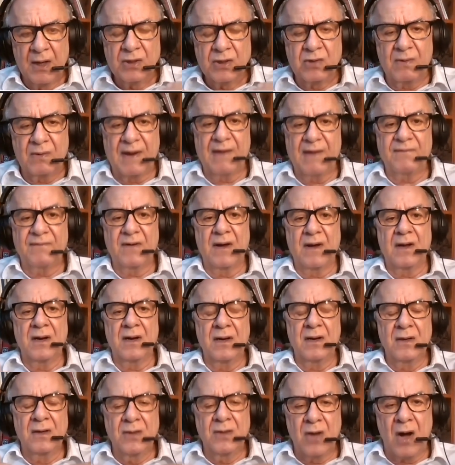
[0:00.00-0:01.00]
to have
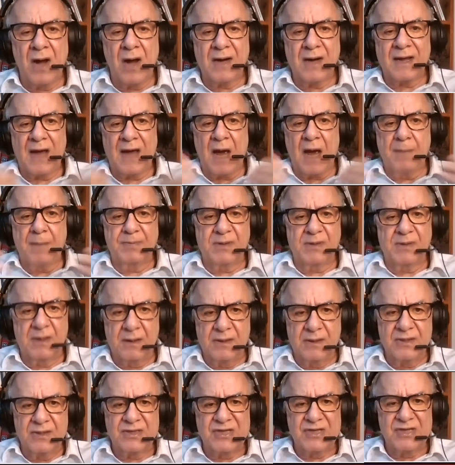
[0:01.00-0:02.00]

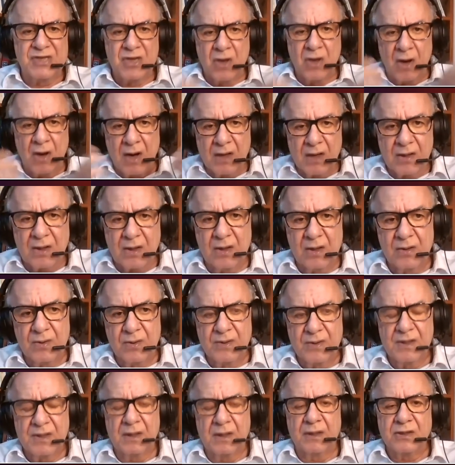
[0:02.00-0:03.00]
non-capitalist,
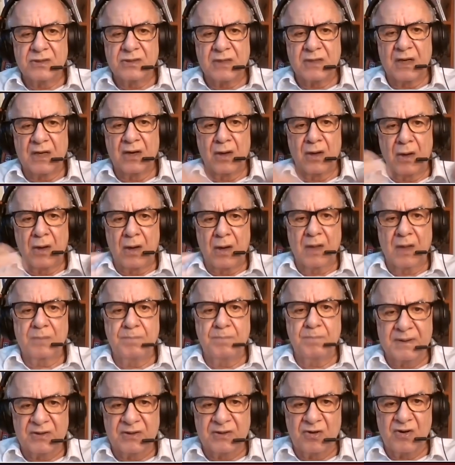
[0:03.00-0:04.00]
non-colonialist, and
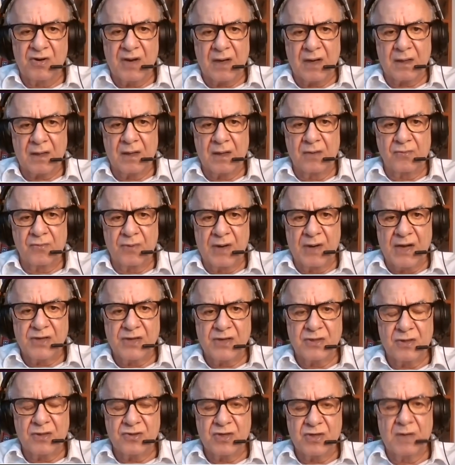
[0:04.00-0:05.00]
non-patriarchal
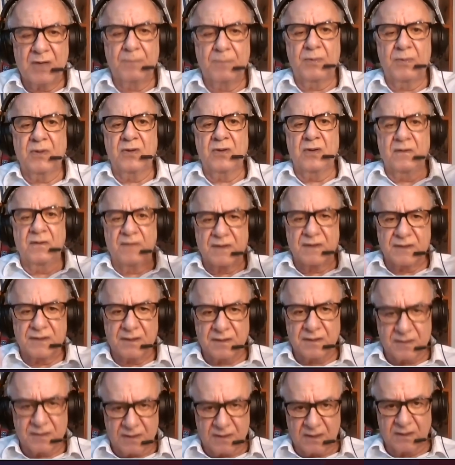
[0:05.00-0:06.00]
relationship with
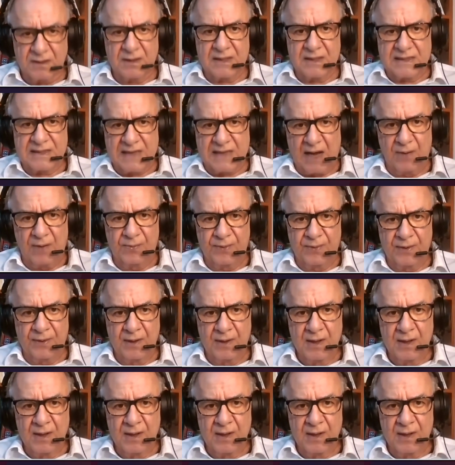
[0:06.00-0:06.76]
universities in the south.